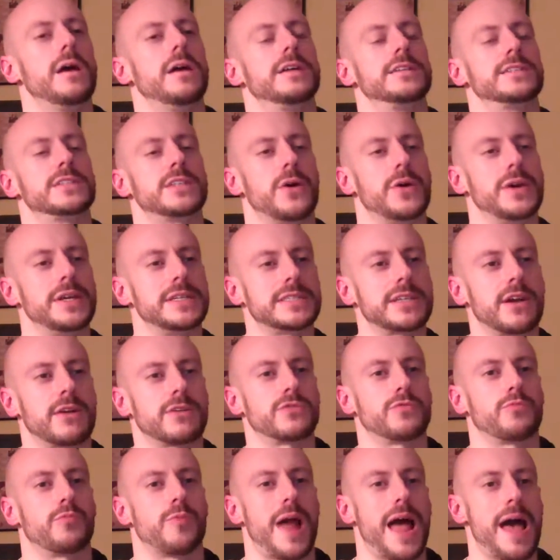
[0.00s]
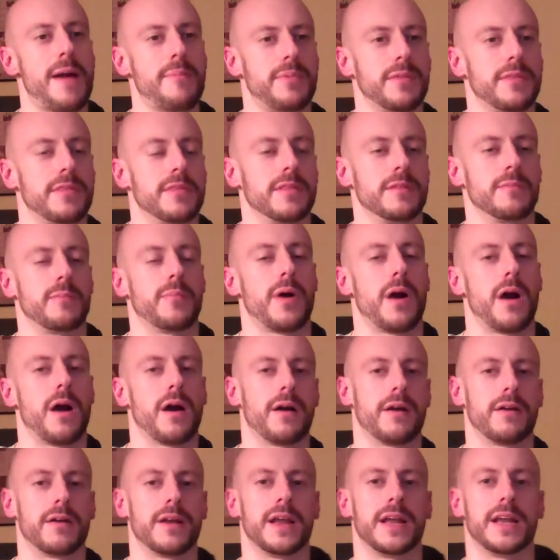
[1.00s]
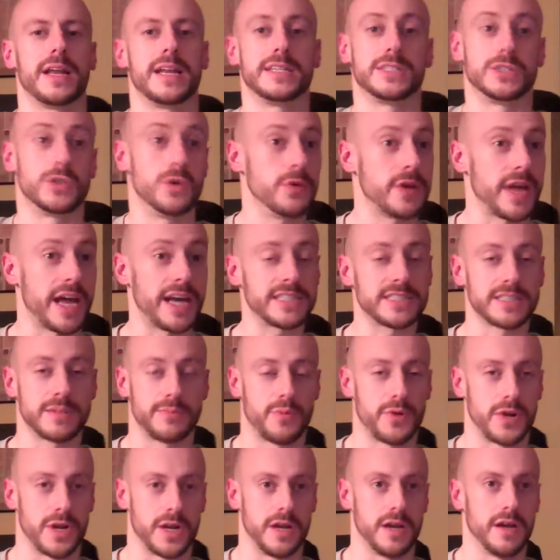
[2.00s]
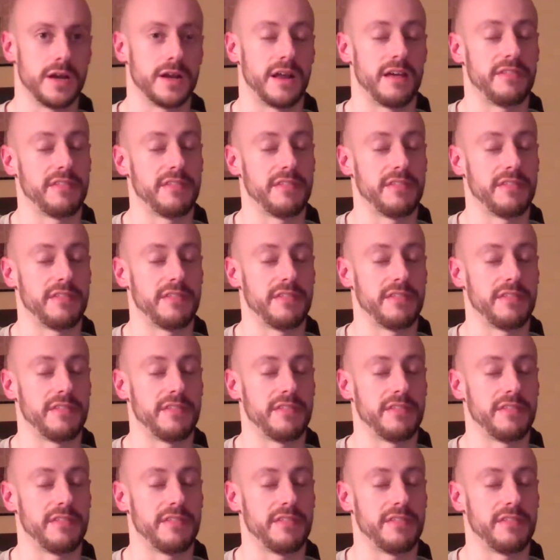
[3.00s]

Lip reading: so he starts rapping the part, and he's doing actually pretty good.